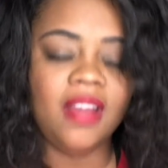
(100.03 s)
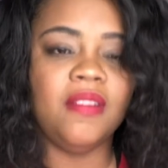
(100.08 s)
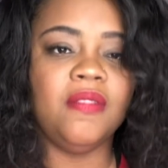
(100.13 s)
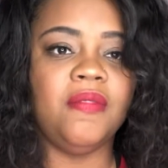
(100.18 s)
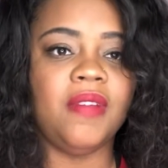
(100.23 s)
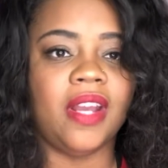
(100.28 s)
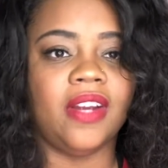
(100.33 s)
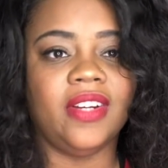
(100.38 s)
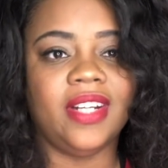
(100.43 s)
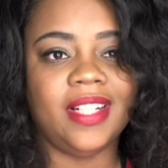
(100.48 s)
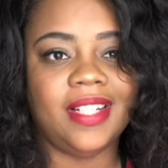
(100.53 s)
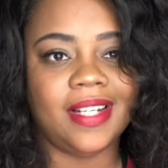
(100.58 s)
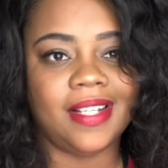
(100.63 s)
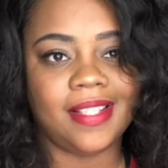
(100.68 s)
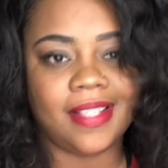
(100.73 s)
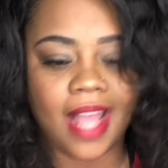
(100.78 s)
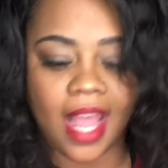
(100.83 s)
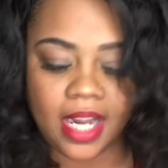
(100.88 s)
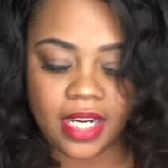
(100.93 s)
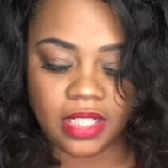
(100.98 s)
very
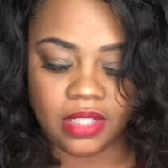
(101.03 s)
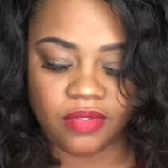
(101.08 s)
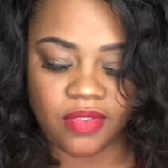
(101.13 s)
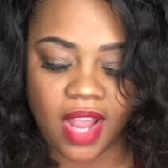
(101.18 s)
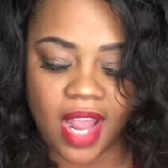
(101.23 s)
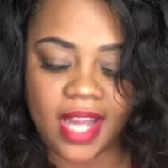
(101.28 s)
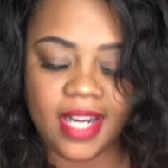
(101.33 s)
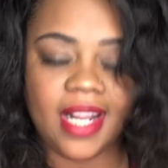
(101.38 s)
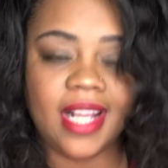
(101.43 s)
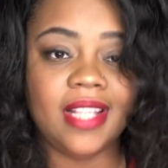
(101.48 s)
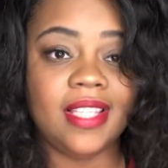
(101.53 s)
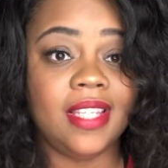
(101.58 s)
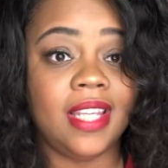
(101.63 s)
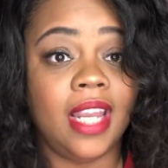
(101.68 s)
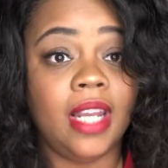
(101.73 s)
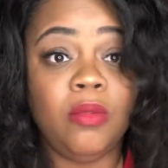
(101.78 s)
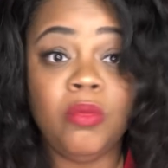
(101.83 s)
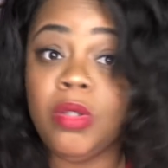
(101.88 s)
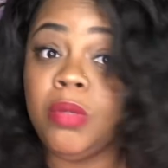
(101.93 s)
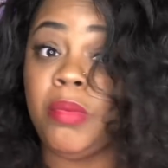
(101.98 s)
dissatisfied and
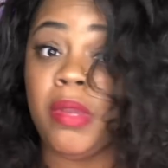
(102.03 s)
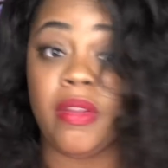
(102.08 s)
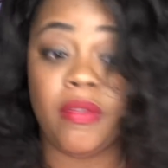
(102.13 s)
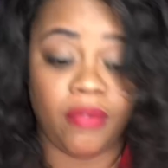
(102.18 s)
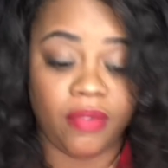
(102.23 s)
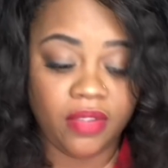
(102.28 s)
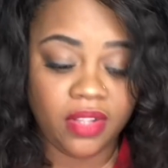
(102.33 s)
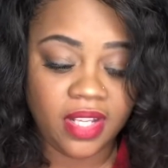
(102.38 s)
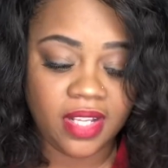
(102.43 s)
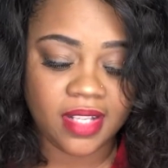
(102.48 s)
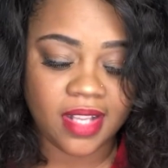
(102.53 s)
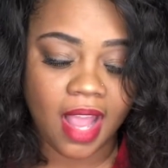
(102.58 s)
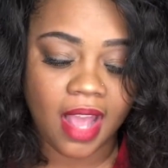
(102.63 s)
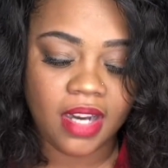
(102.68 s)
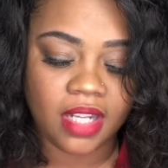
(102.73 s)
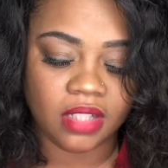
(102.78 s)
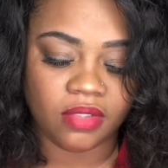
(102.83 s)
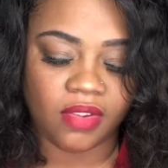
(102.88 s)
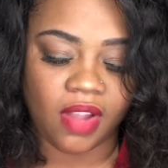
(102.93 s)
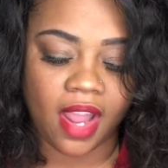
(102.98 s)
10 would be fully
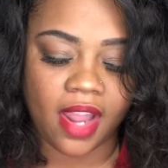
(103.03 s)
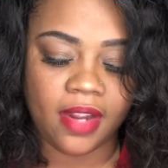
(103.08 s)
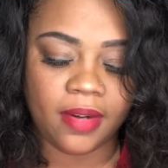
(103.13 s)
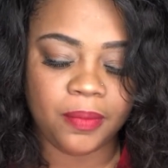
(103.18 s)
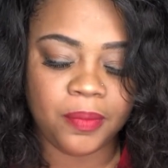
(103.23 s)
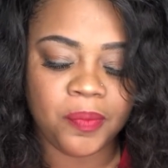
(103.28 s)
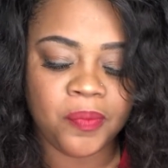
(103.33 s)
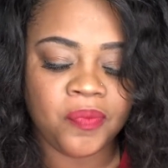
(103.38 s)
satisfied.